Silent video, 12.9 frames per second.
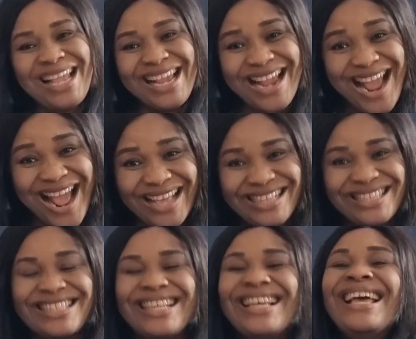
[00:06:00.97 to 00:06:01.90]

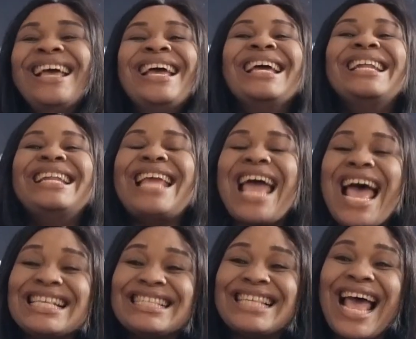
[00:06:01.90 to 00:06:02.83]
Guys, the
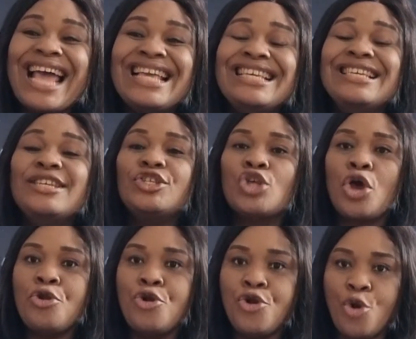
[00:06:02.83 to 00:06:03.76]
answer is
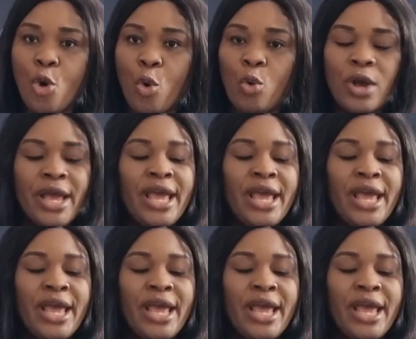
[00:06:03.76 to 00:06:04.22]
no.